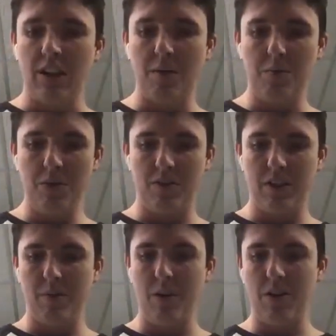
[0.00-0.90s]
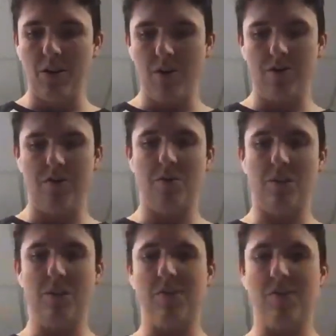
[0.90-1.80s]
I will say we aren't
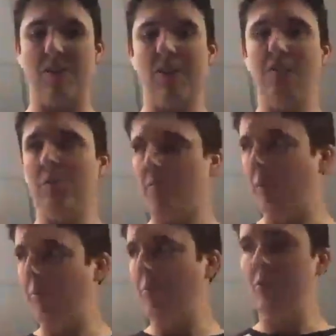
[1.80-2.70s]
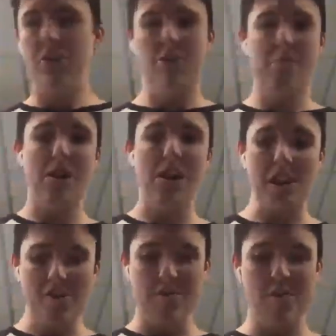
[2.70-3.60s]
storing these on ice, and we probably should be
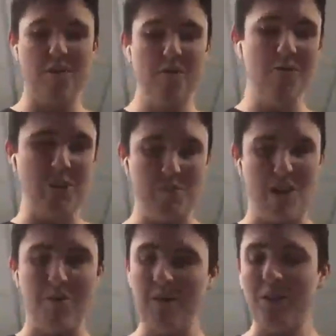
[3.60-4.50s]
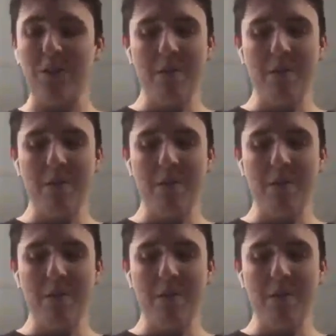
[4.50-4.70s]
for future experiments.